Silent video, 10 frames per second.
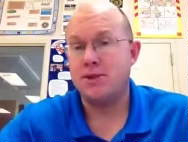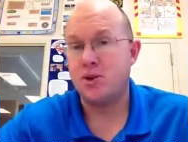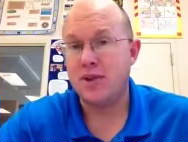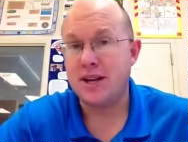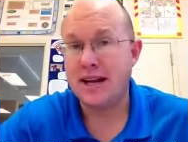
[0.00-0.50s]

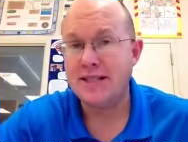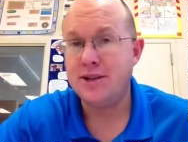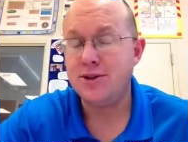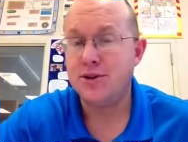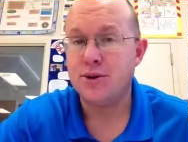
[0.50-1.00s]
So in the
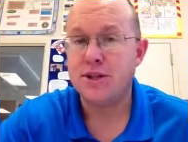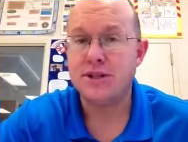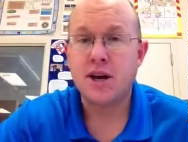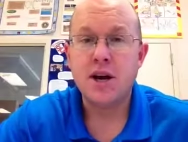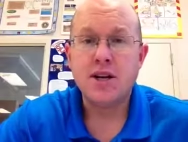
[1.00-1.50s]

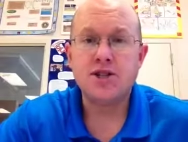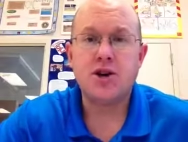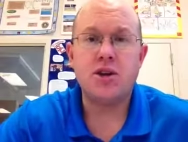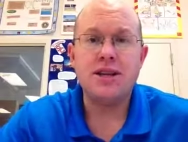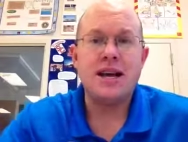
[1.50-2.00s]
1930s,
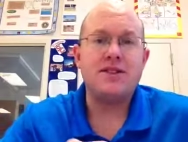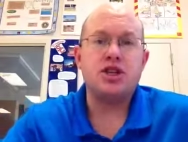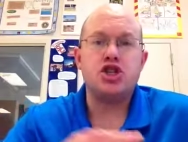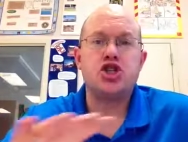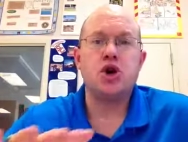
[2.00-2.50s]
Stalin had
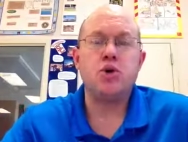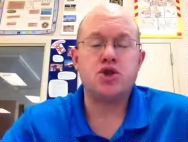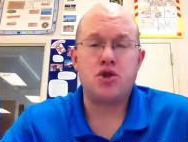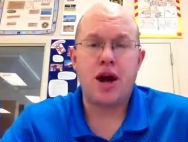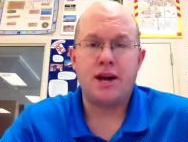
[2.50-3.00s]
these show
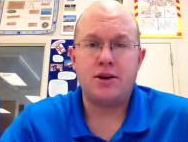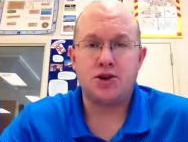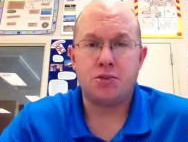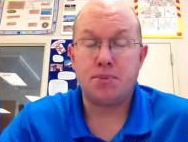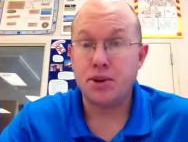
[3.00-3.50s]

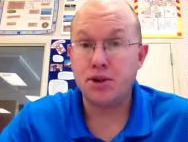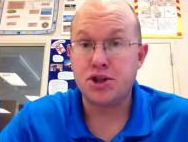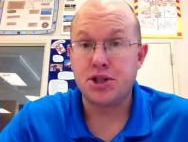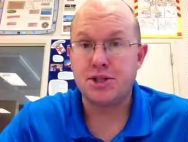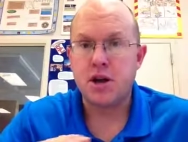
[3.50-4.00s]
trials or
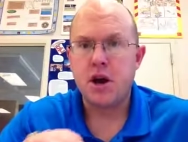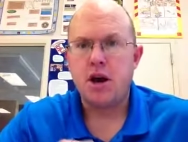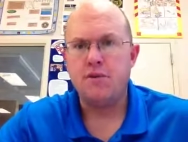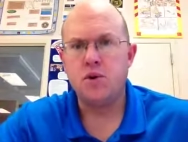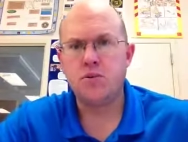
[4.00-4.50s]
purges
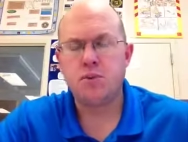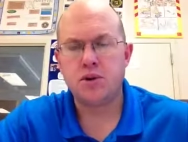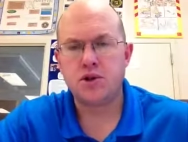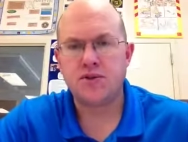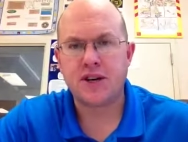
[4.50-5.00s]
of old
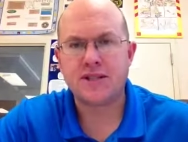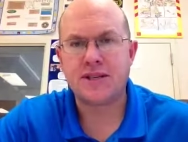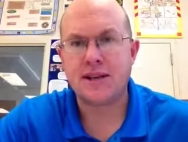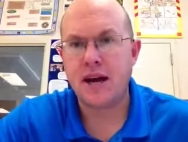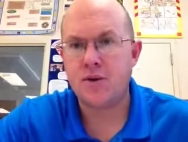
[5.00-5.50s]
Bolsheviks
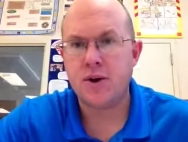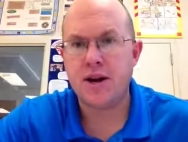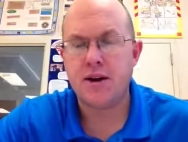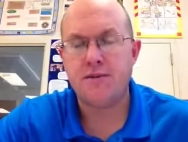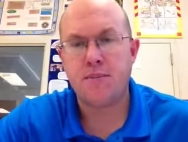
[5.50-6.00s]
to get
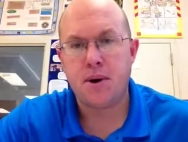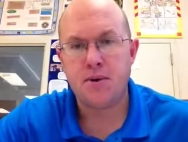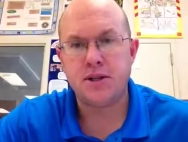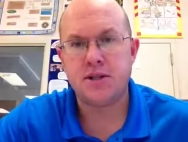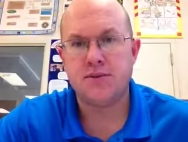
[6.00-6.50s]
rid of
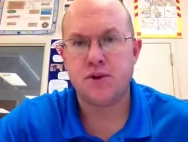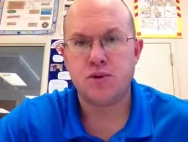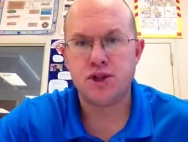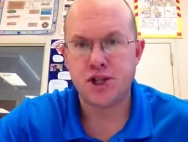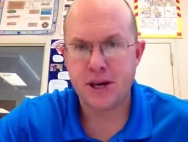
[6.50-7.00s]
opponents of the
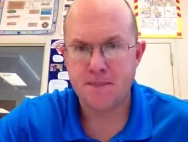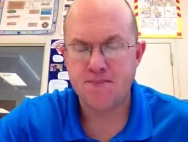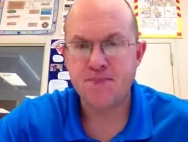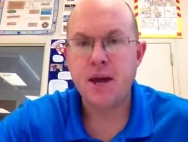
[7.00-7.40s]
regime.